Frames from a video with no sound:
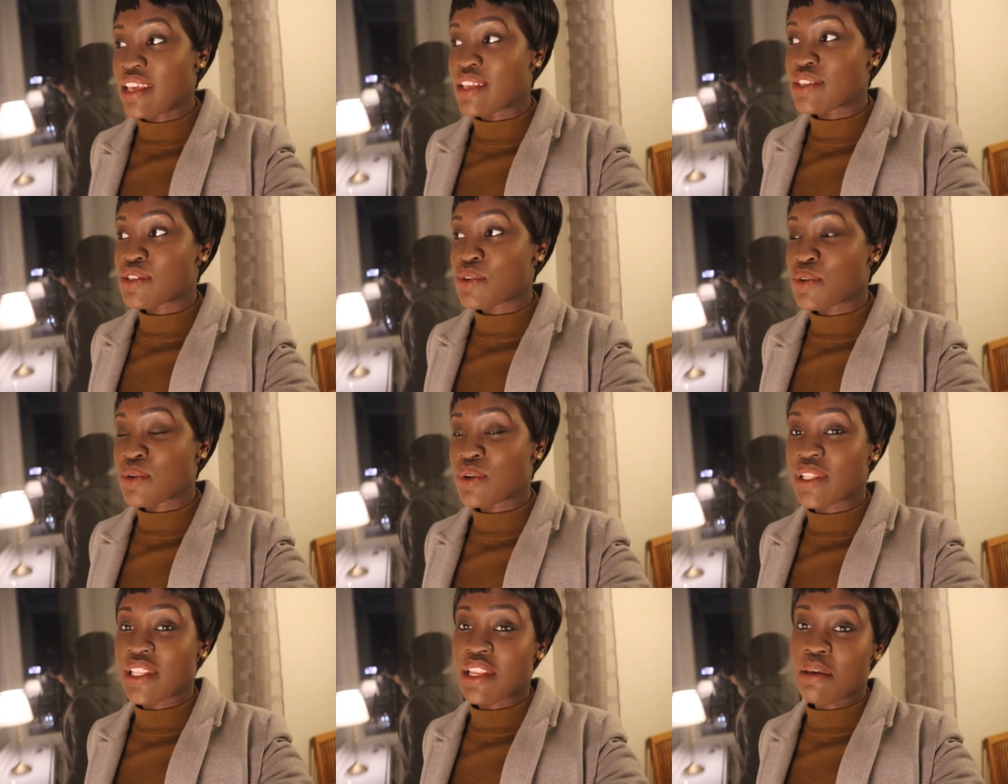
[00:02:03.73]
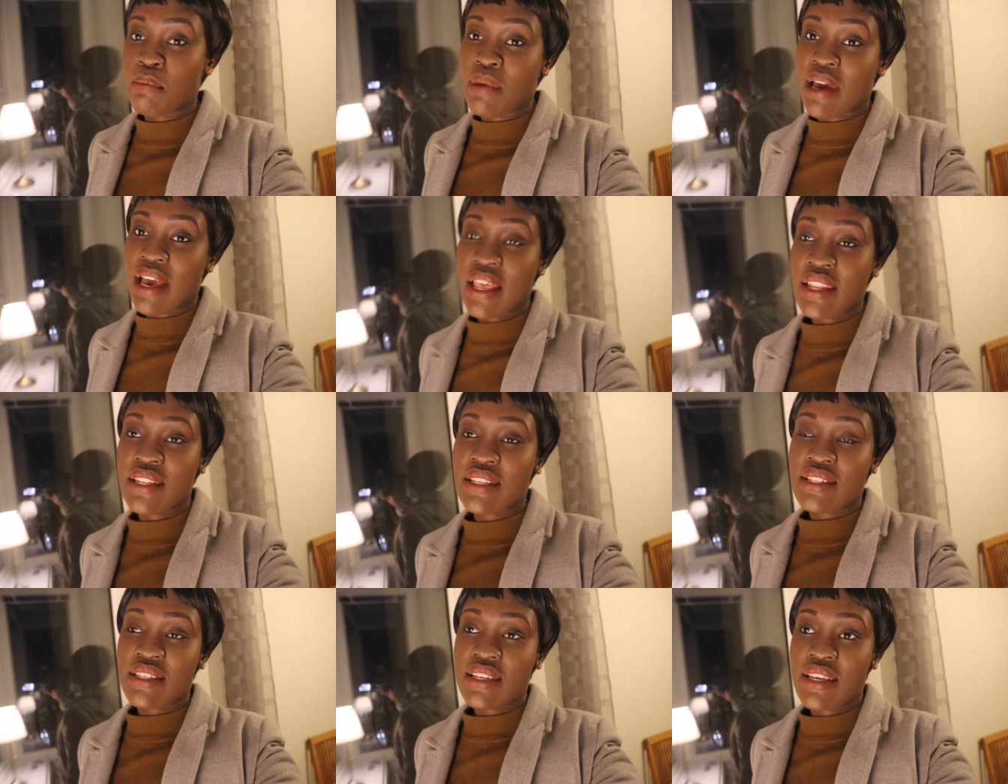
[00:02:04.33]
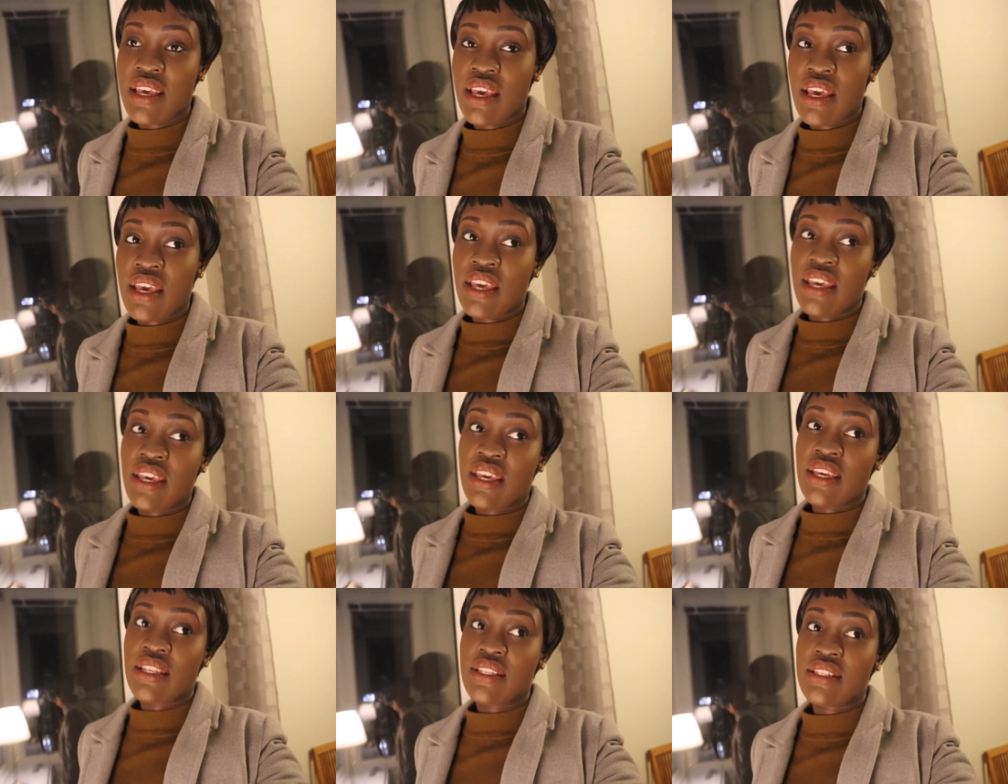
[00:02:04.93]
It's called Lamat
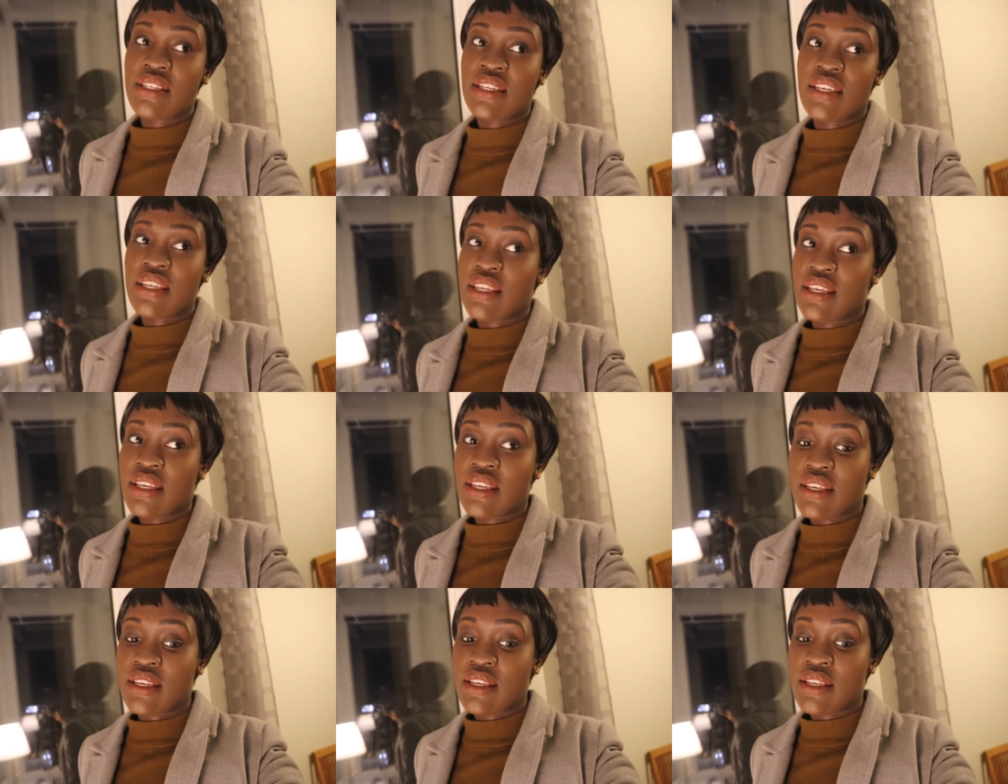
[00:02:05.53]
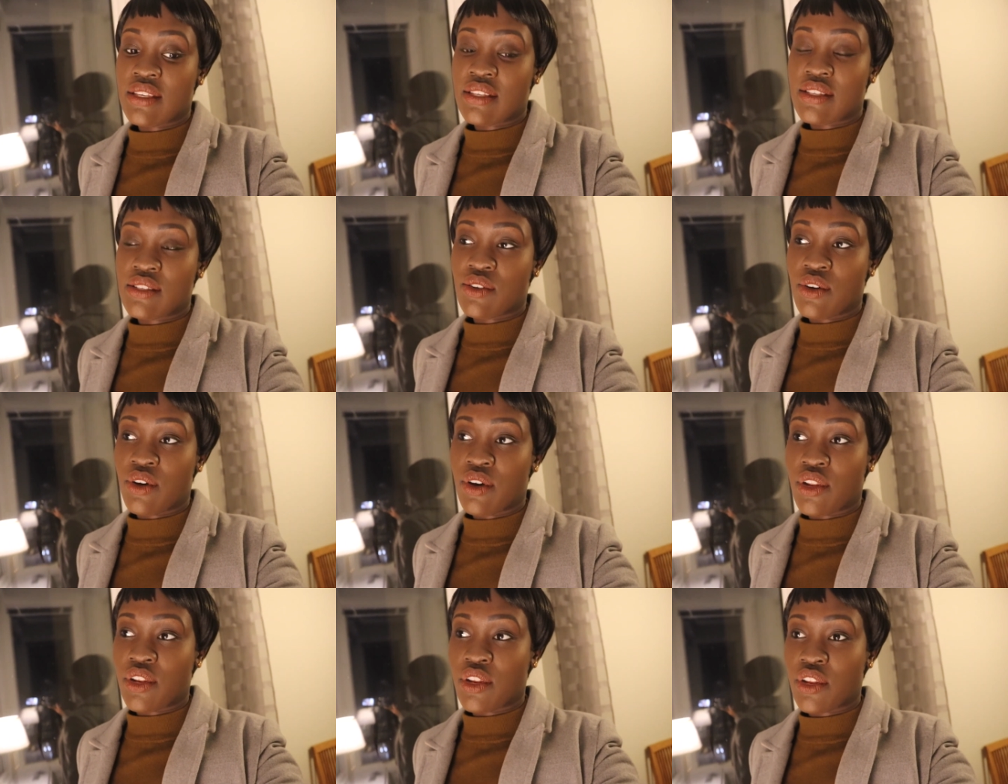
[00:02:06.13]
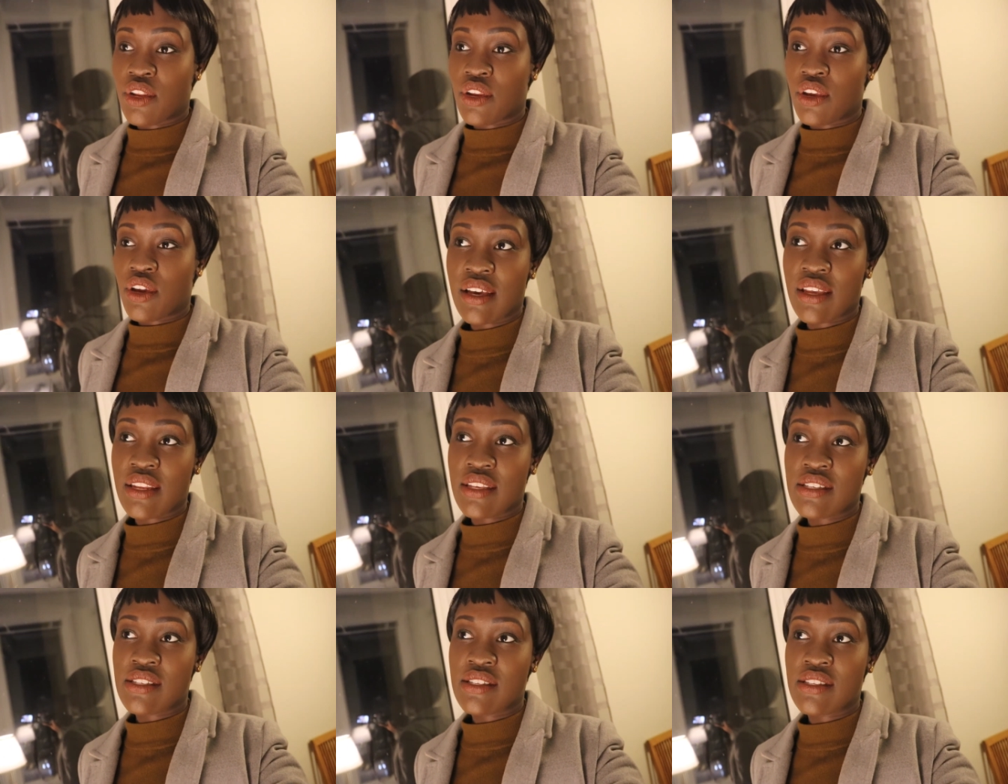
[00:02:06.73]
it is on
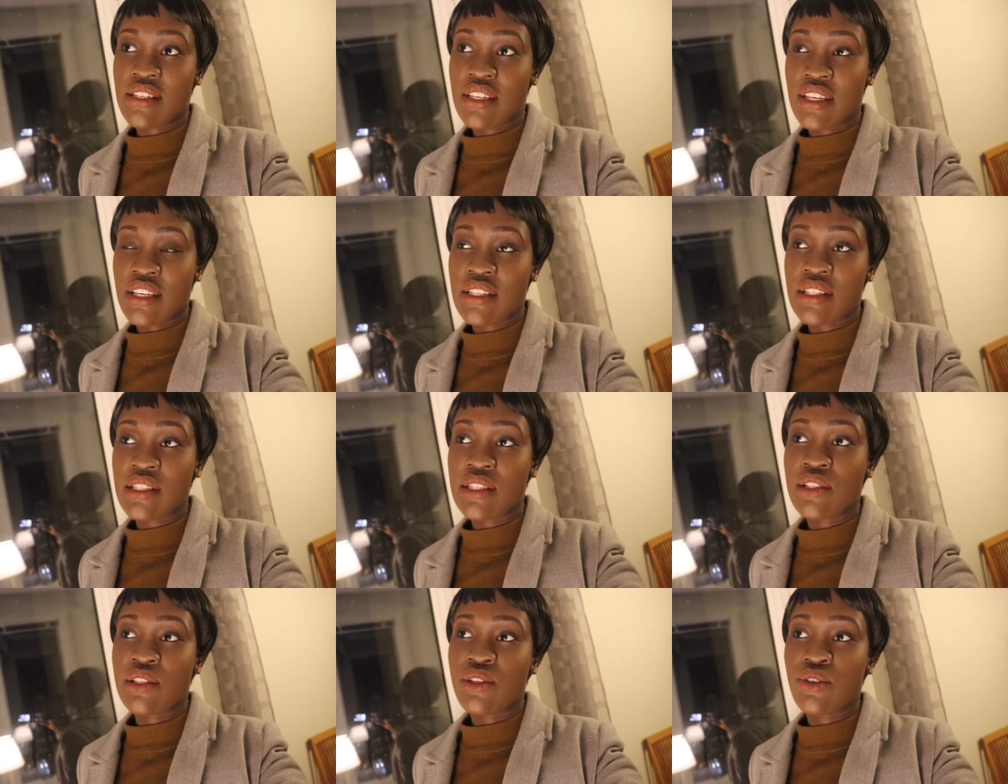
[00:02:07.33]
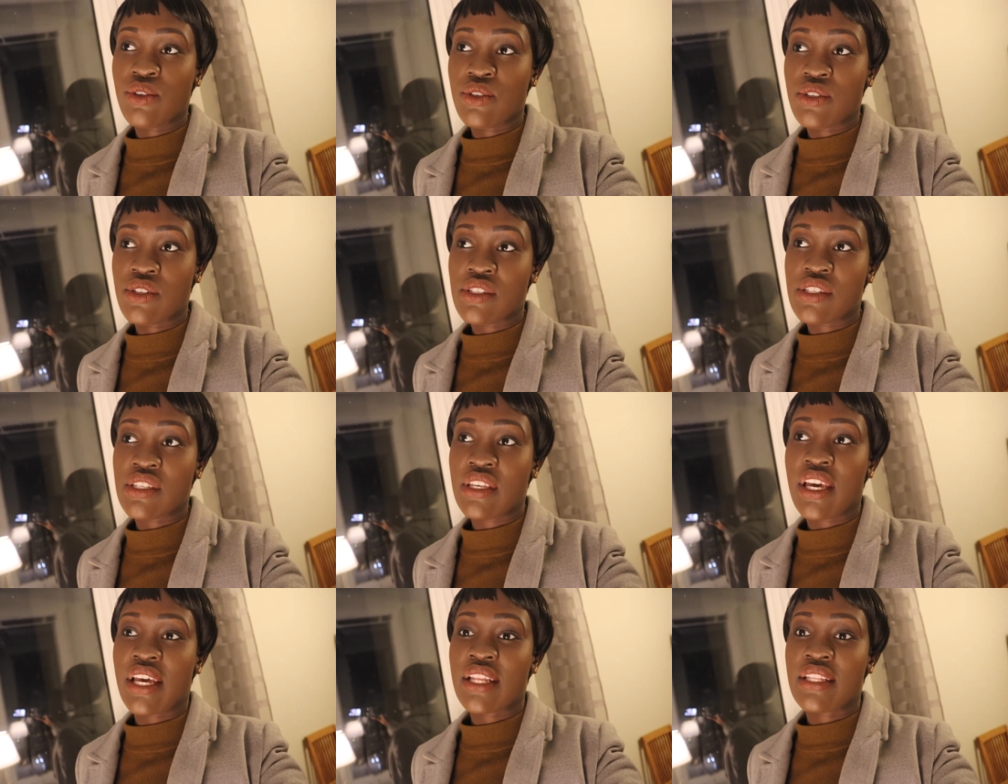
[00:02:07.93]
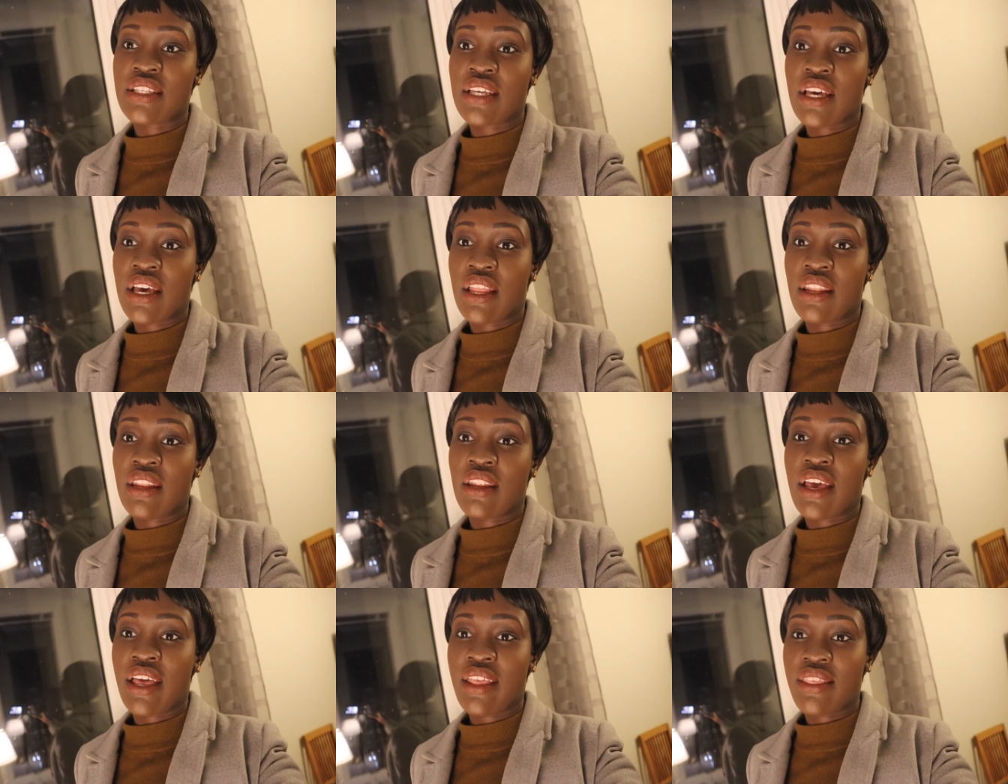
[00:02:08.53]

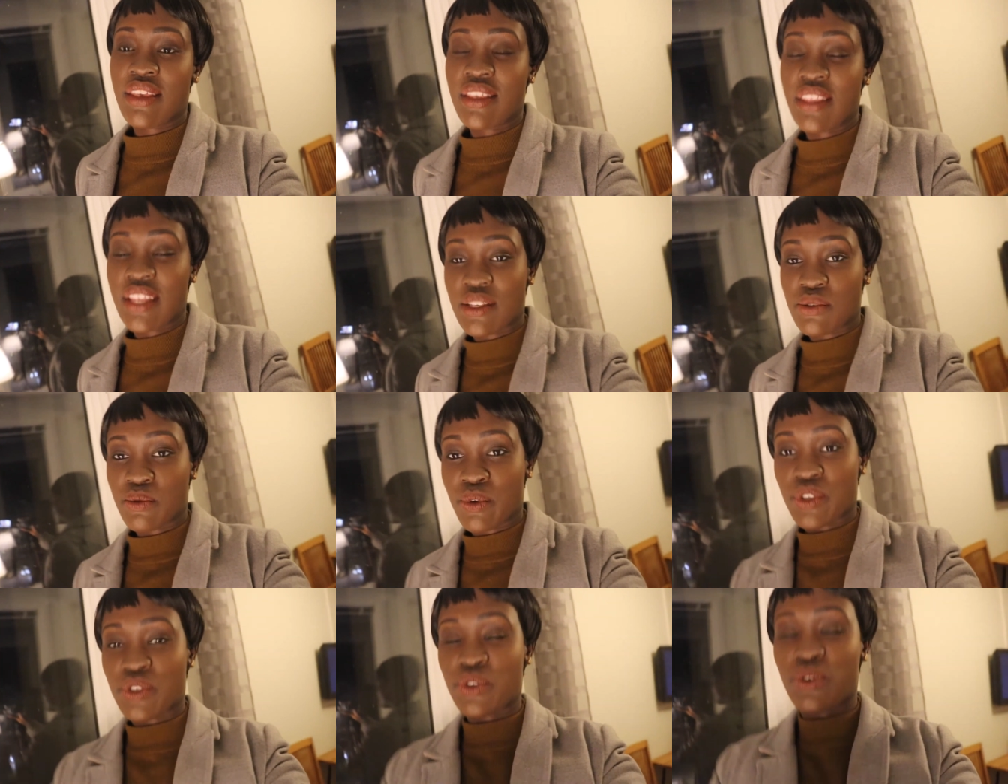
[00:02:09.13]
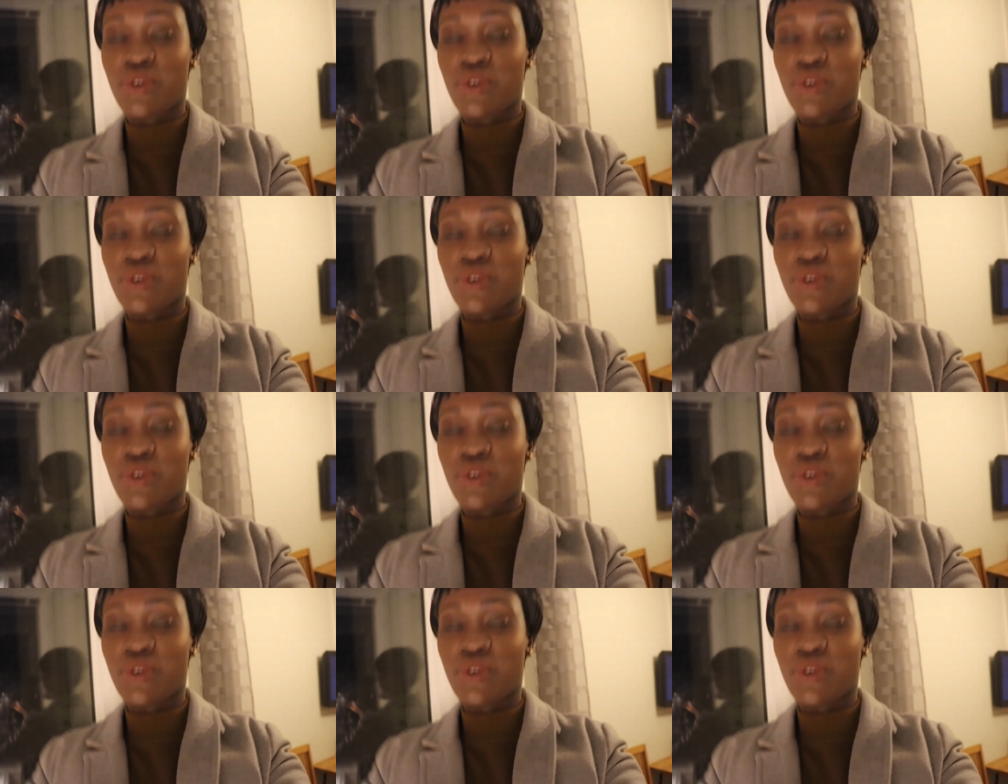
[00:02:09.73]
Kristinelundsgatan. I think that's what it's